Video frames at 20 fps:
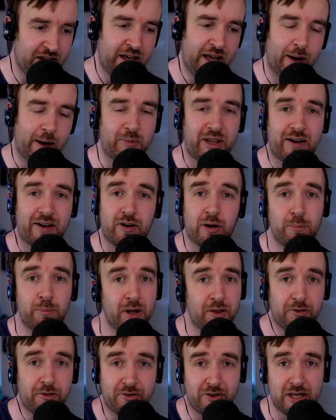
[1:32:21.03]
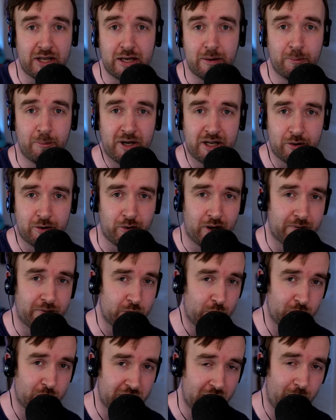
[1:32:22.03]
and we have our monthly Minecraft
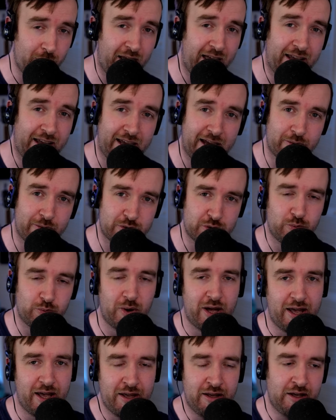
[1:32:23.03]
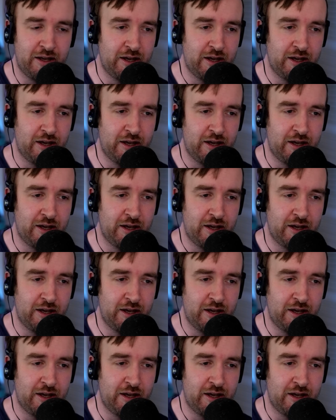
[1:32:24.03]
audio hangouts where